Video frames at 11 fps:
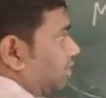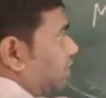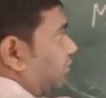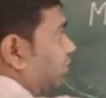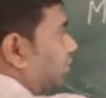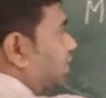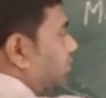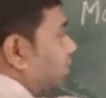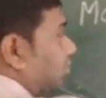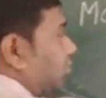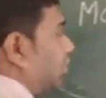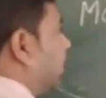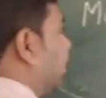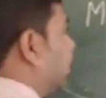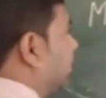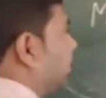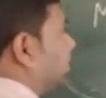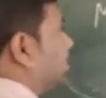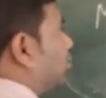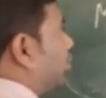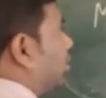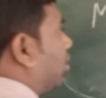Number of units we have to deduct. This
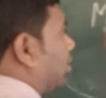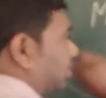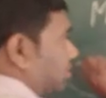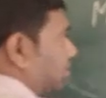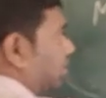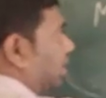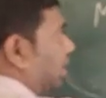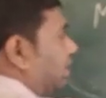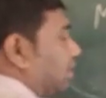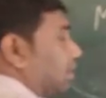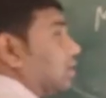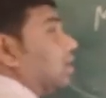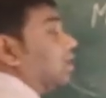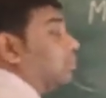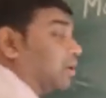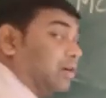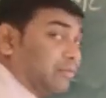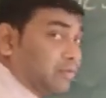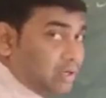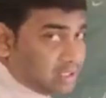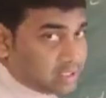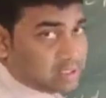is total cost in number of
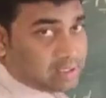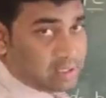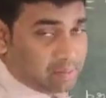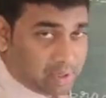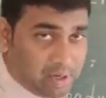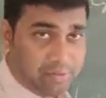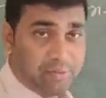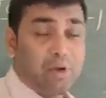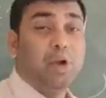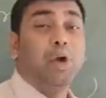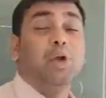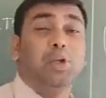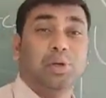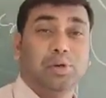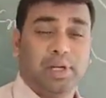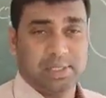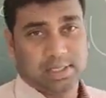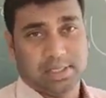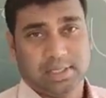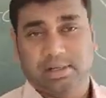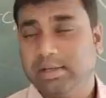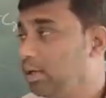units. Number of units.